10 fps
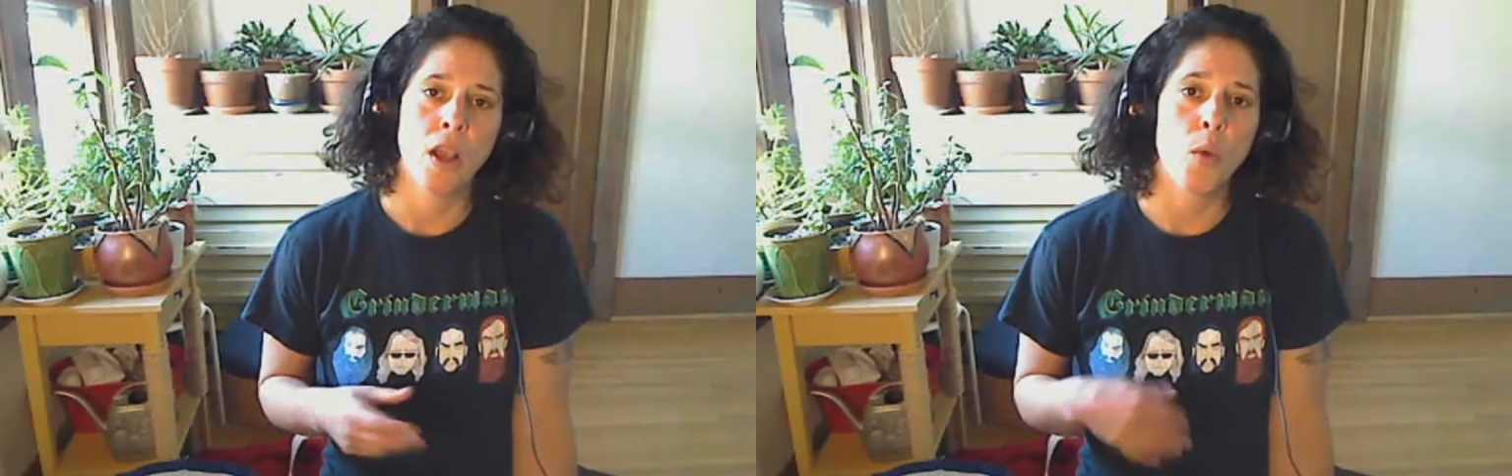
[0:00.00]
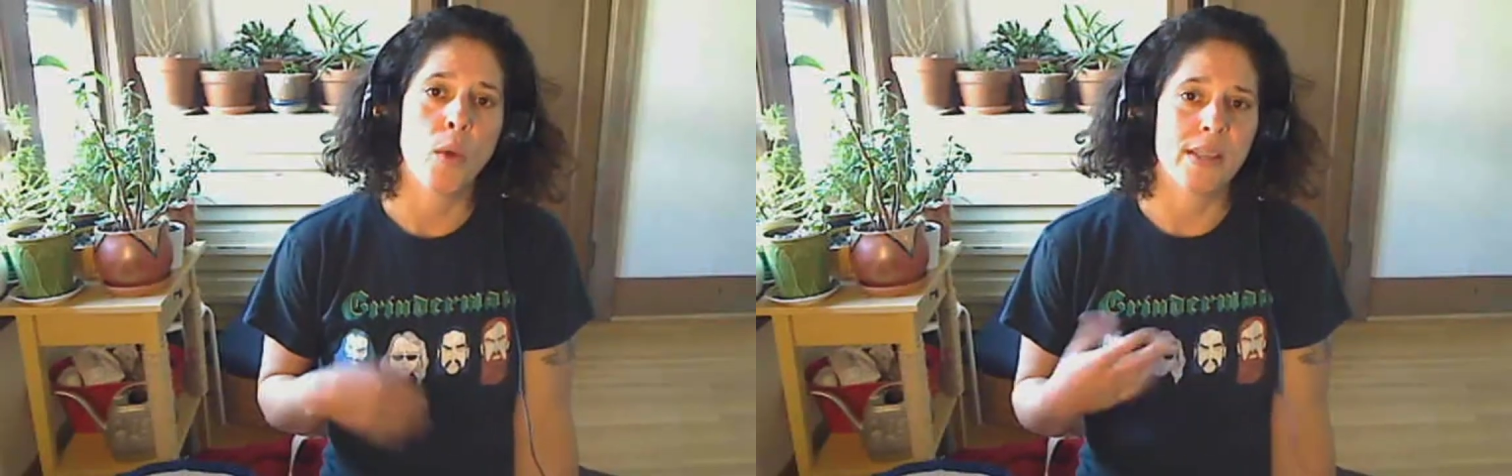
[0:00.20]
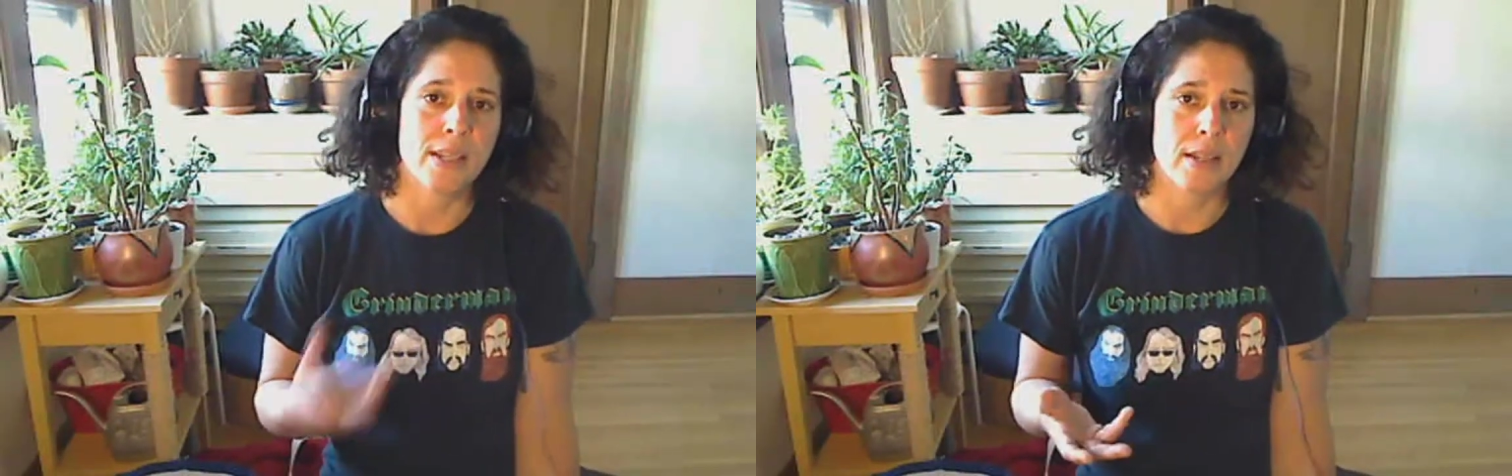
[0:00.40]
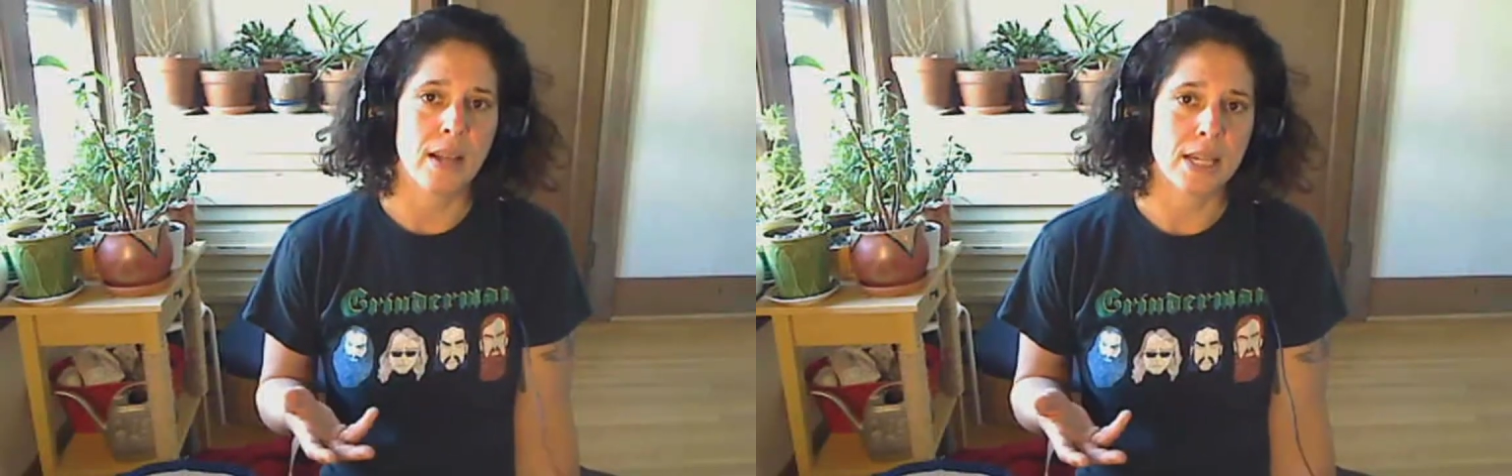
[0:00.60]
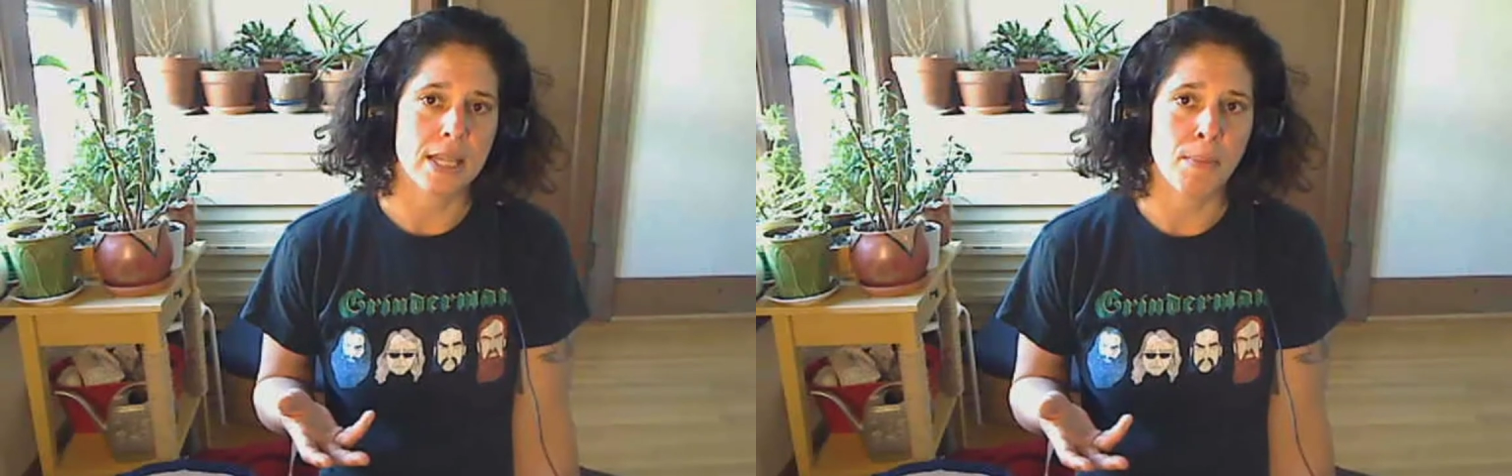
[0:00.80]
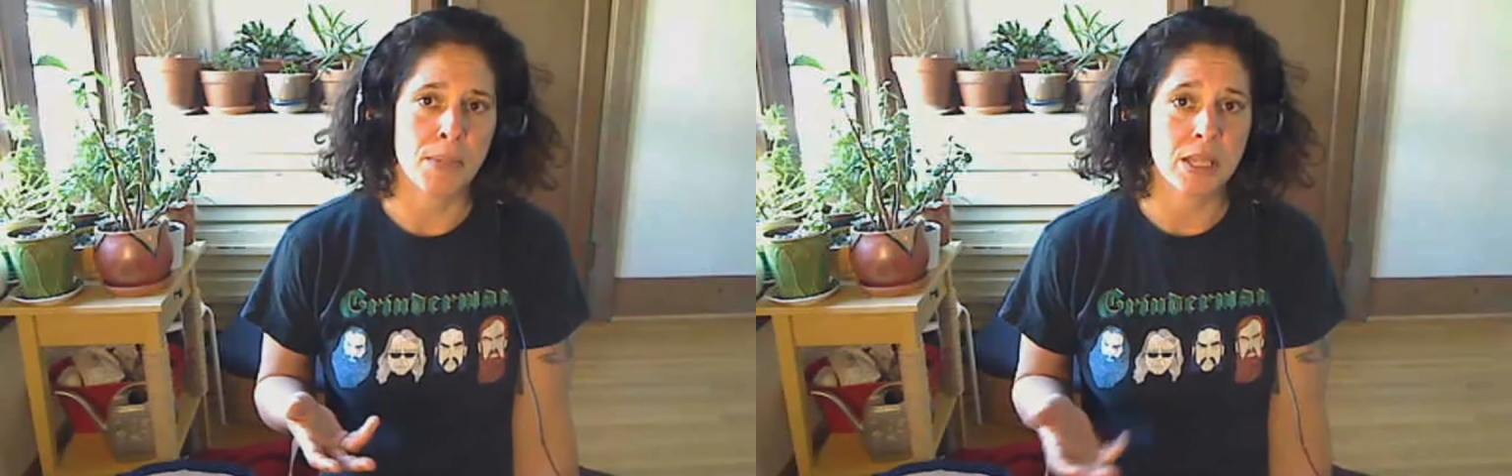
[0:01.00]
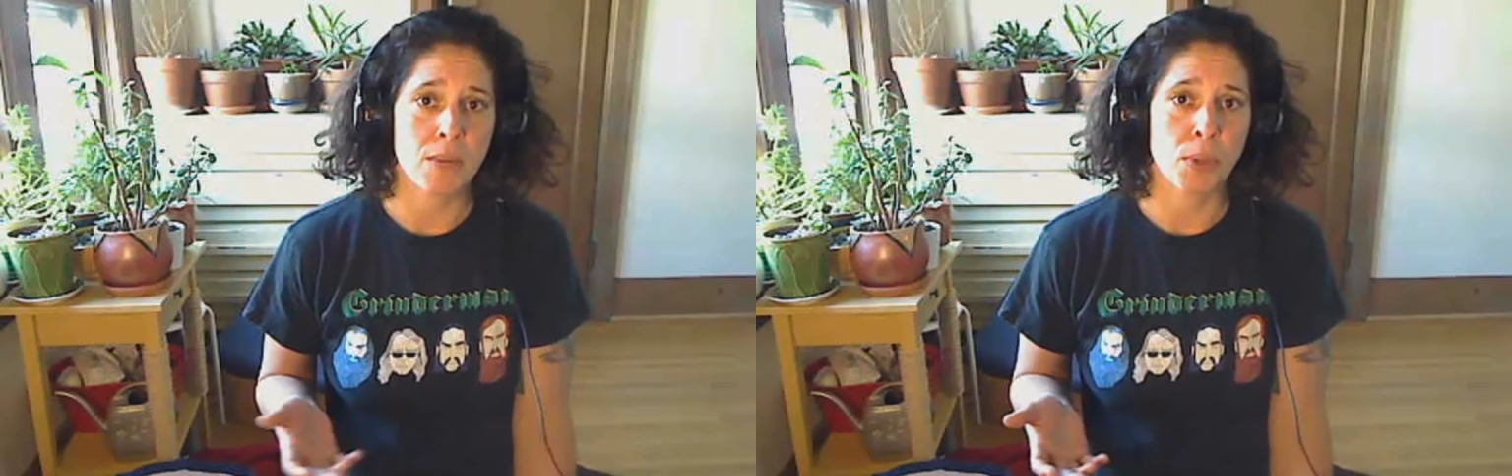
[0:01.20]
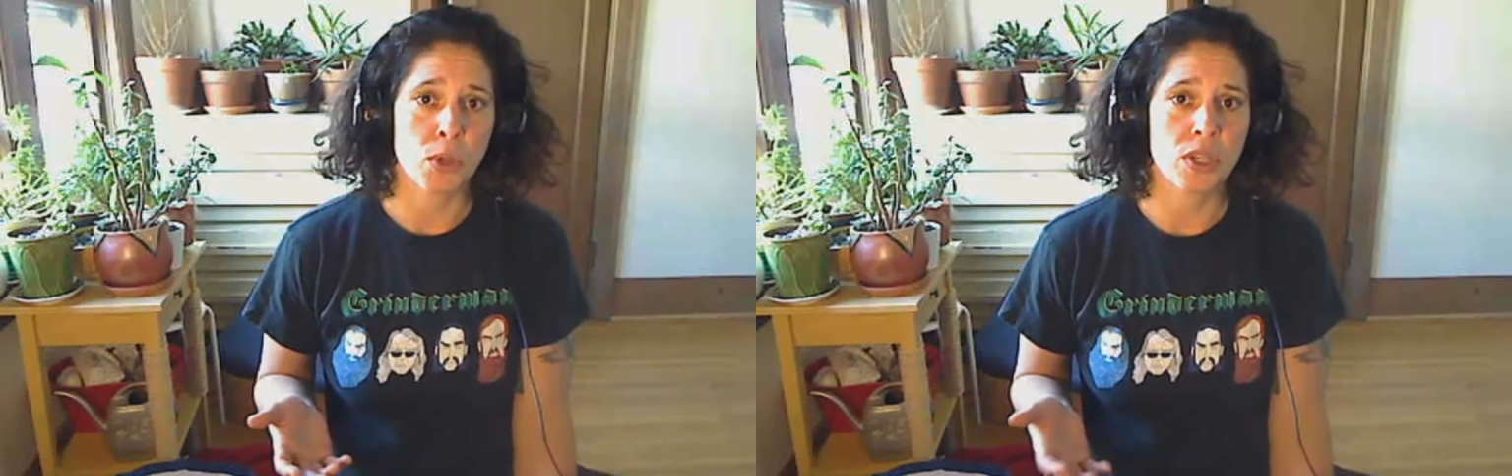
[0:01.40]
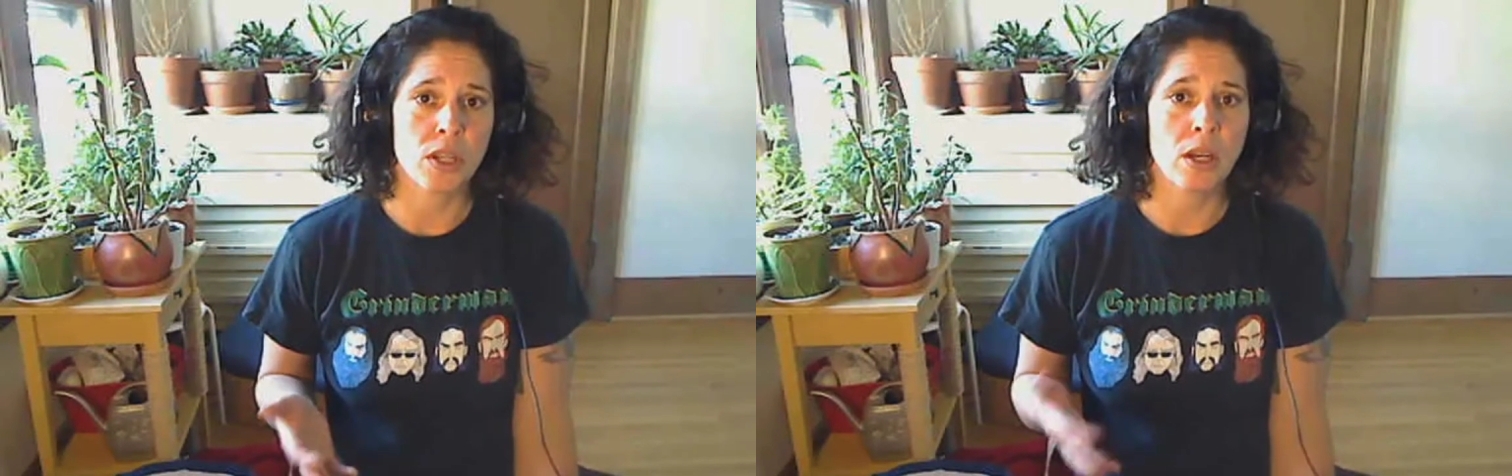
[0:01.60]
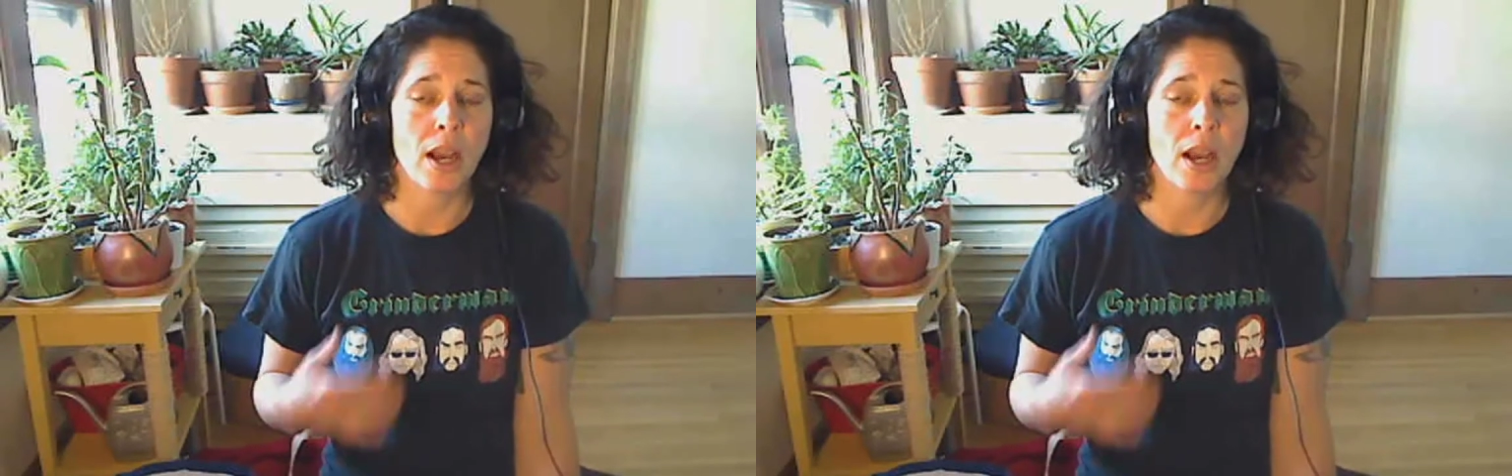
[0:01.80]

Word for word: When this class happens in person,